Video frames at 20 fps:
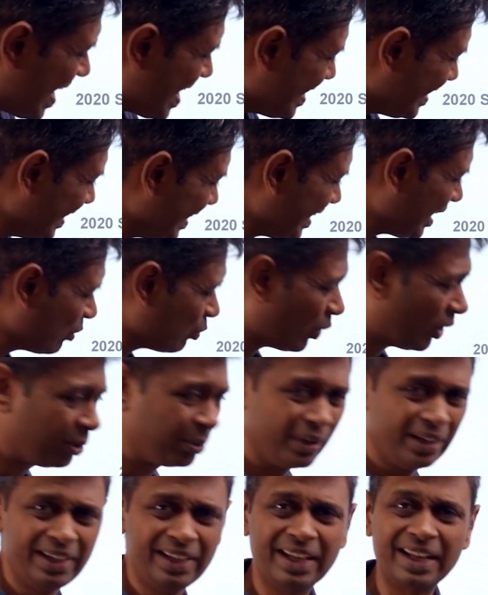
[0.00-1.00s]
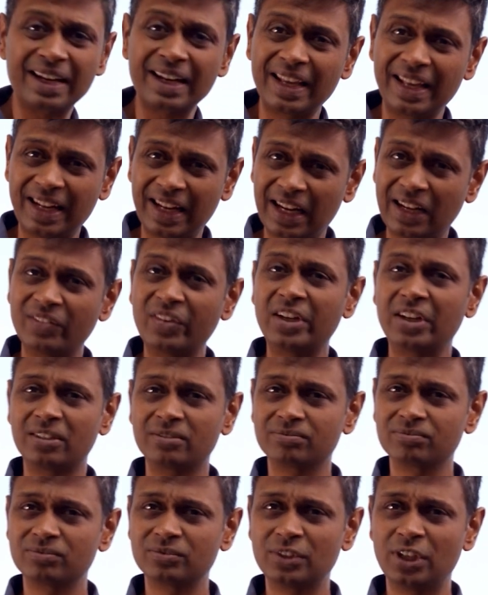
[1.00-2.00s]
80 and 120 are irrelevant.
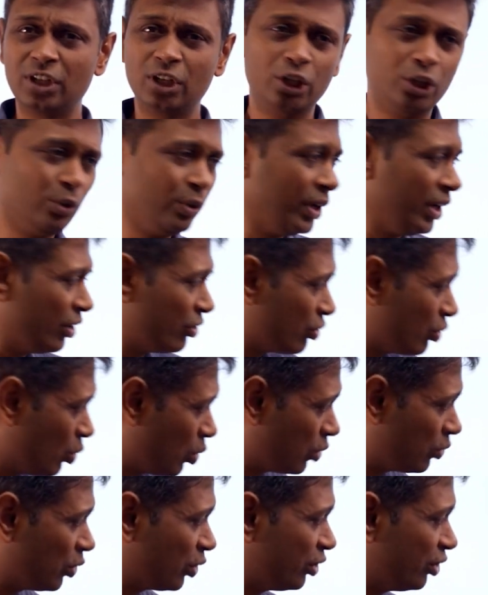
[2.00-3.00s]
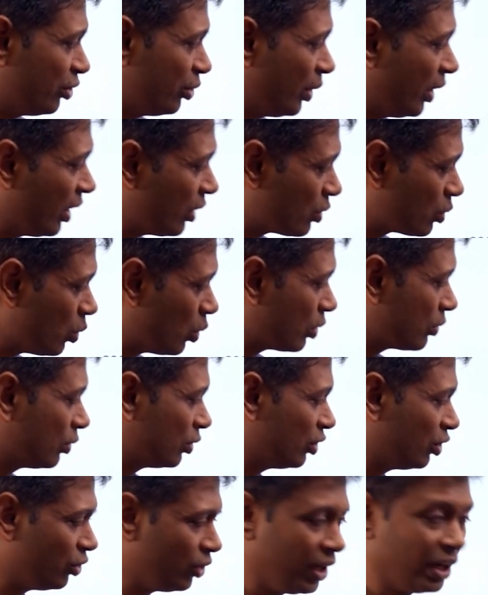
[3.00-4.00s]
You get a score for this, you get a score for
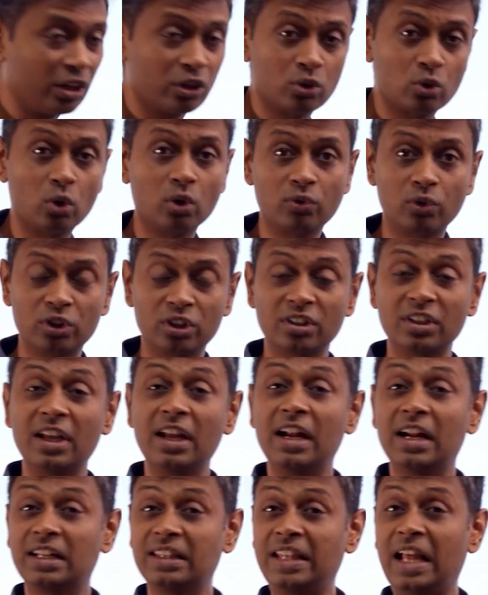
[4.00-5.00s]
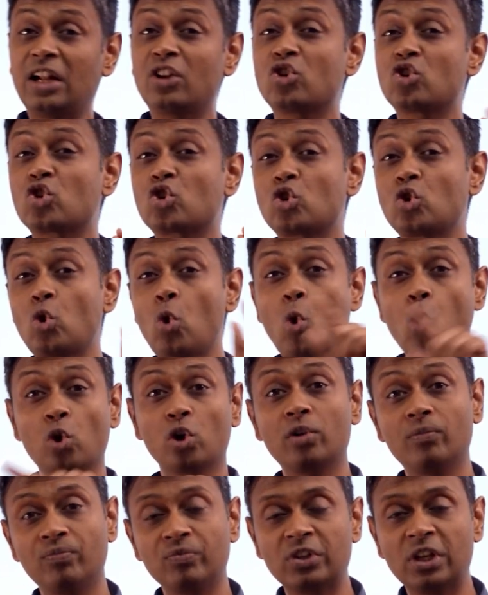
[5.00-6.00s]
this, you get a score for this. That
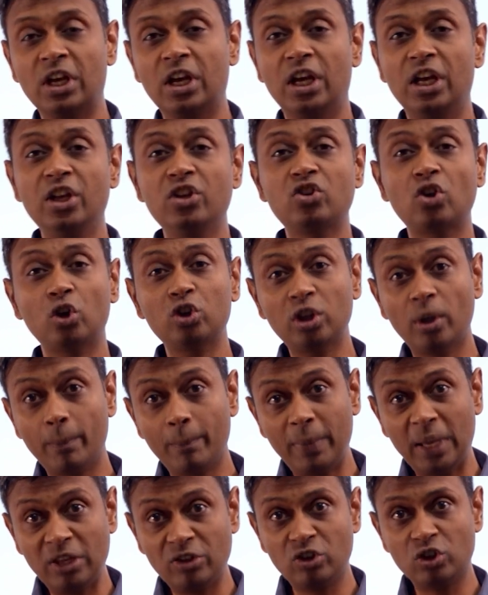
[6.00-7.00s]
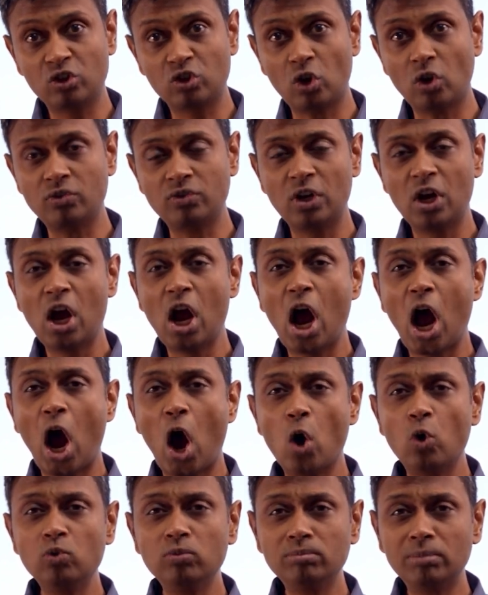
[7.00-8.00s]
score is on the basis of
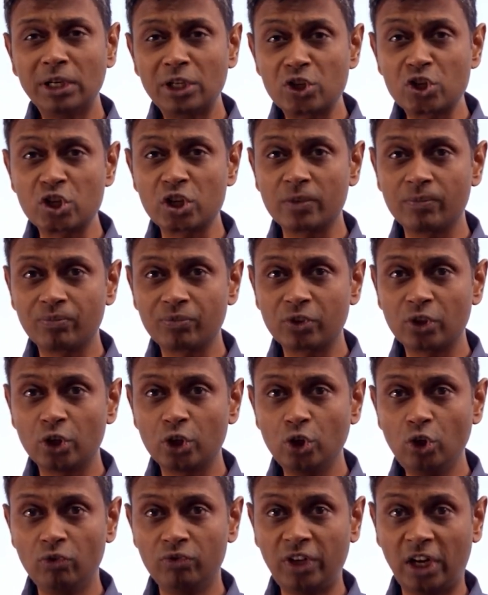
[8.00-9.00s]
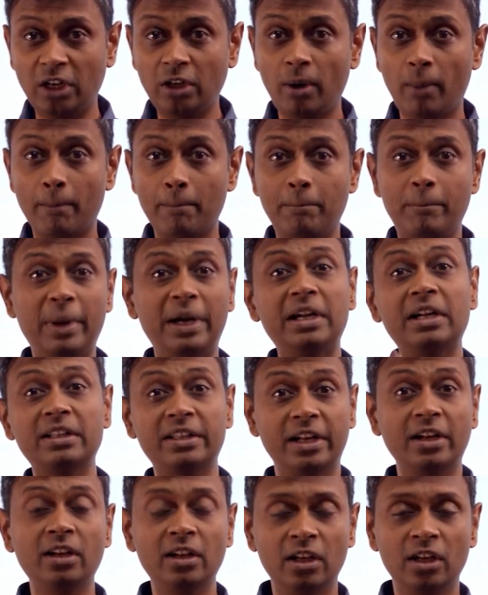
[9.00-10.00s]
how much you've done better
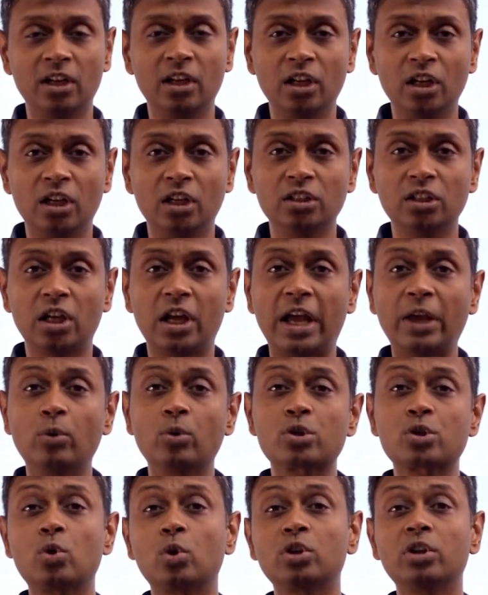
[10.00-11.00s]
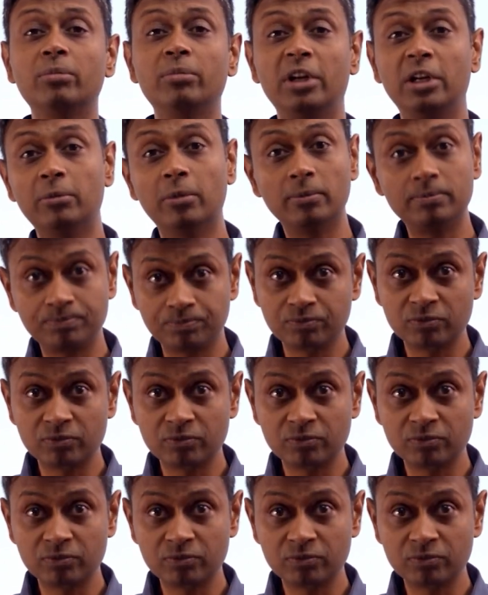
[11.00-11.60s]
than the guy who scored the minimum,